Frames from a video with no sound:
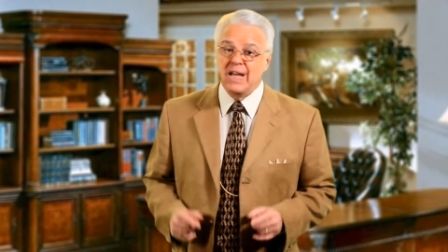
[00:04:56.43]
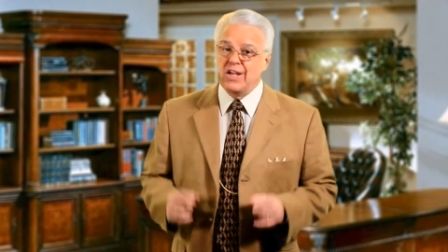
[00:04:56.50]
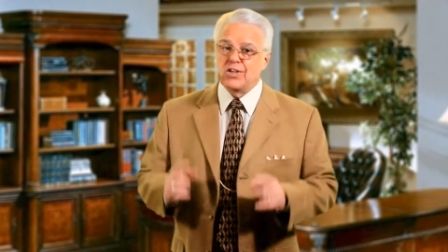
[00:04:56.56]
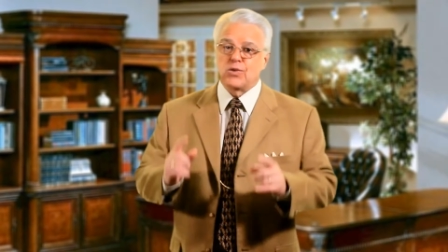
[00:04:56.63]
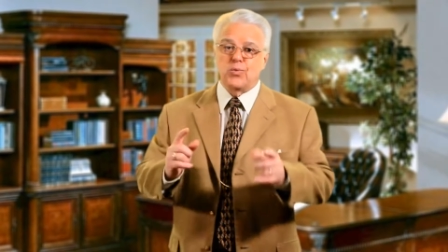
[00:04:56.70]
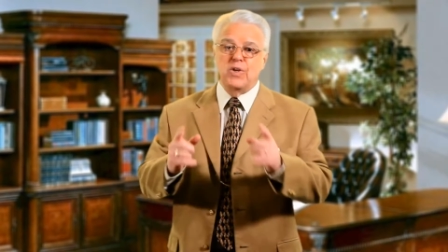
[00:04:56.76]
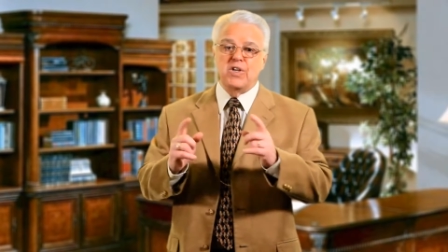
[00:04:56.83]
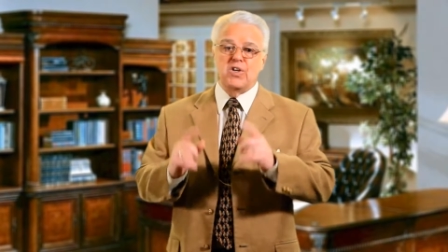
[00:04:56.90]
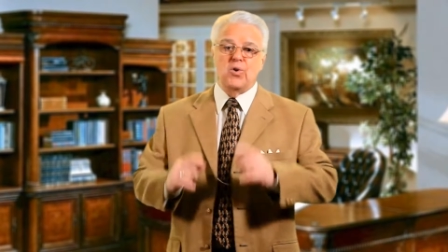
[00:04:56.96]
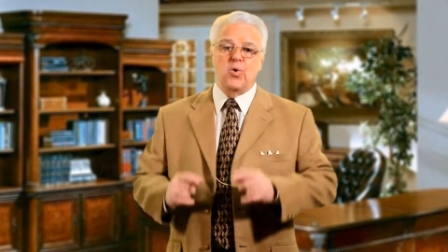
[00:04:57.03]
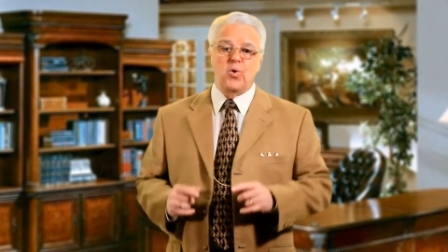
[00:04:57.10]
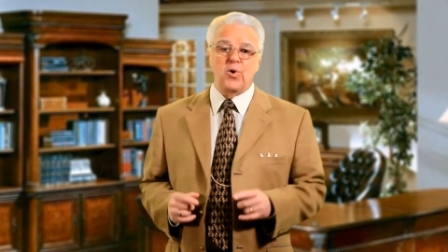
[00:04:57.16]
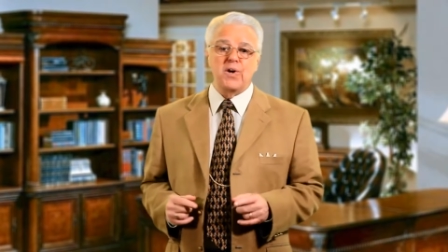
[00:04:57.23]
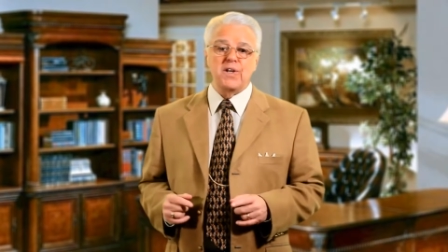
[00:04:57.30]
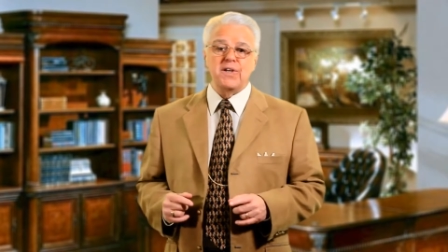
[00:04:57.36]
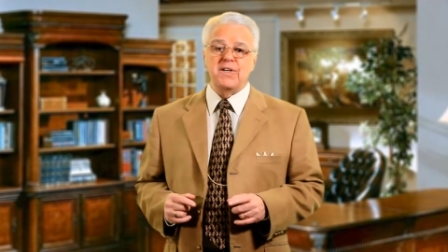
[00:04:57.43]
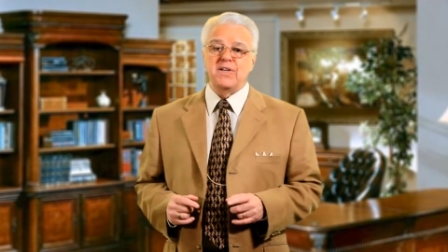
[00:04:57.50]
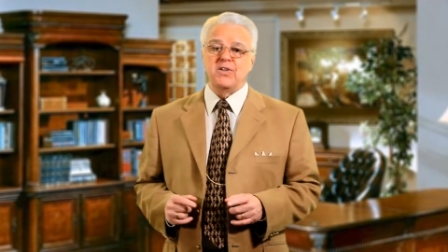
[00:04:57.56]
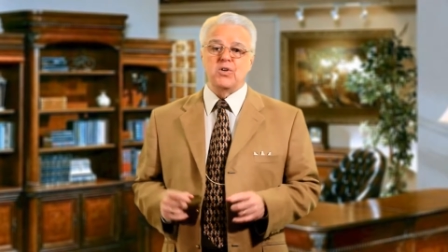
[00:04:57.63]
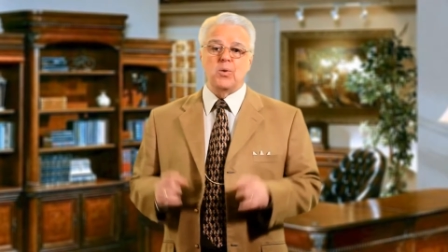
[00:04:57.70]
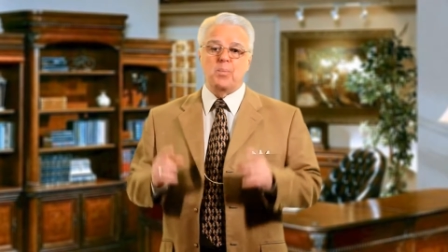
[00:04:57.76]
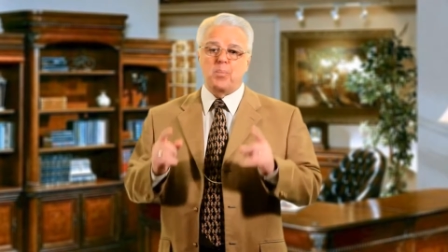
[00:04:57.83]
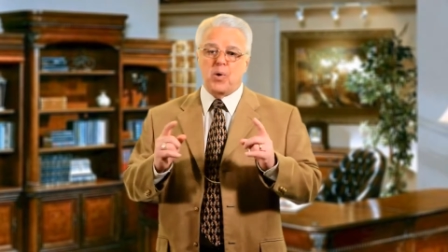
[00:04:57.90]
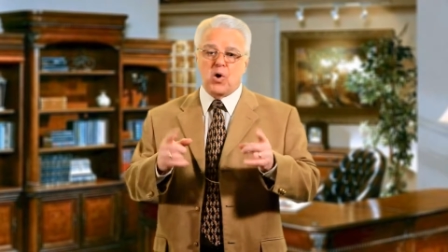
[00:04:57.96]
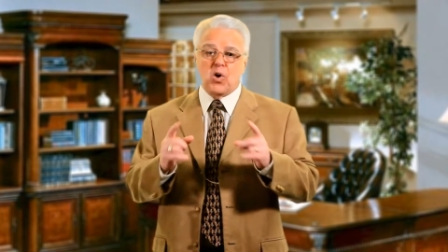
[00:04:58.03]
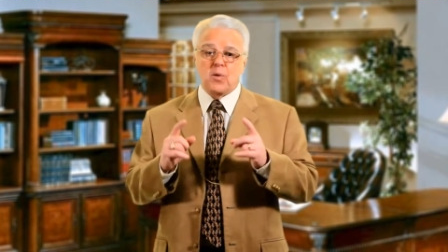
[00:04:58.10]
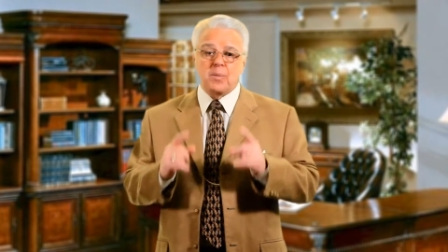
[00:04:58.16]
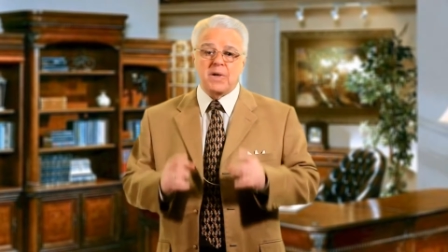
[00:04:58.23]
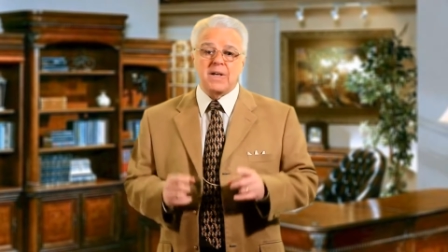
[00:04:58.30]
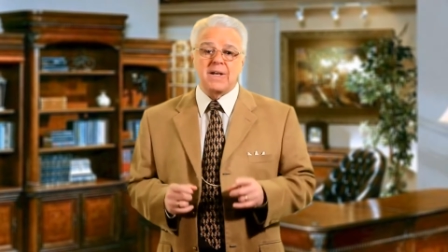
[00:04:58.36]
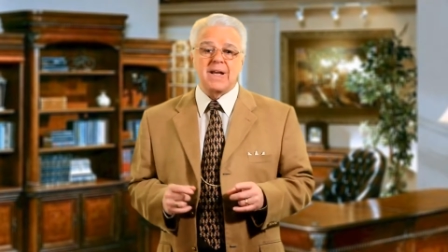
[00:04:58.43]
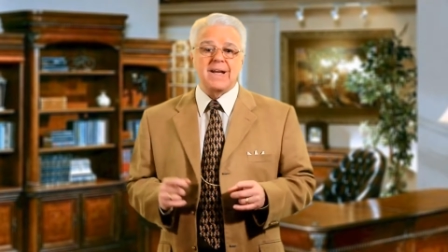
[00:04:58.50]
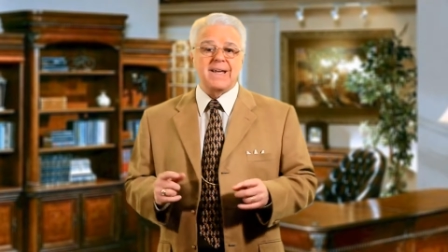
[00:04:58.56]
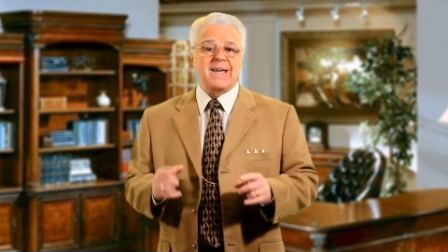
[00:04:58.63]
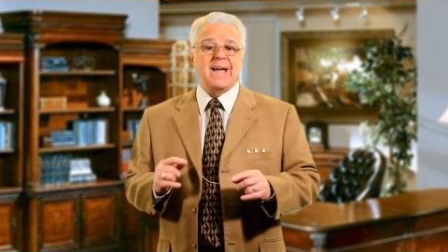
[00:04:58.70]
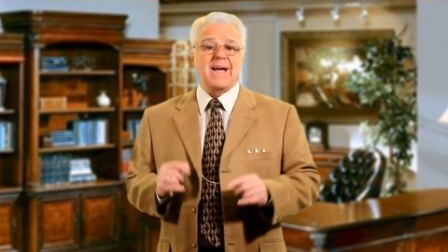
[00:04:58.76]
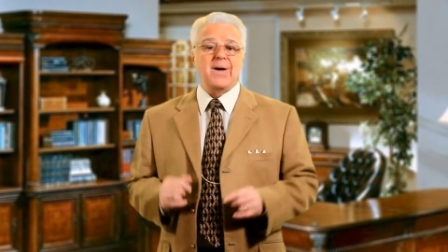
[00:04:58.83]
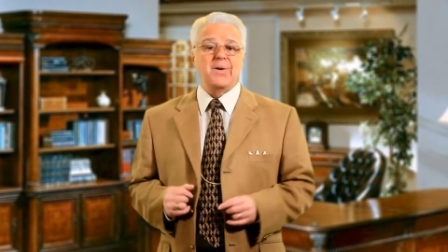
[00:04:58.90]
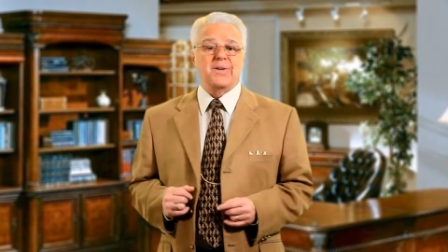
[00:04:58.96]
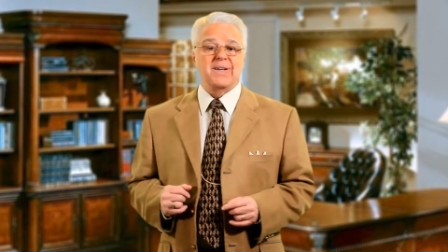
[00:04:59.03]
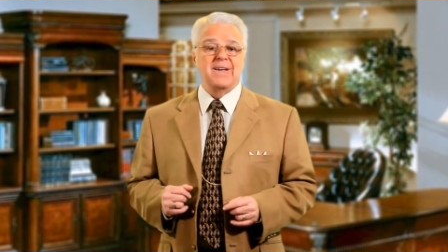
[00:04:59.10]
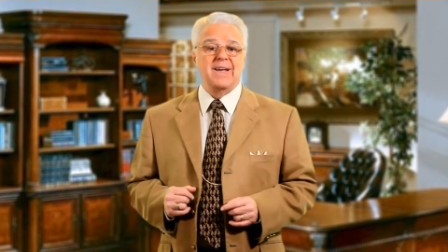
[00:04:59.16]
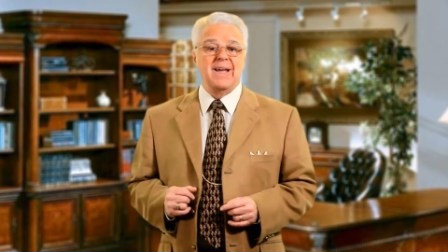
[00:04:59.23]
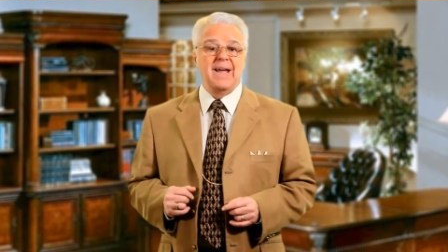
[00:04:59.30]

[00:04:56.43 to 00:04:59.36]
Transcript: is recorded in your permanent account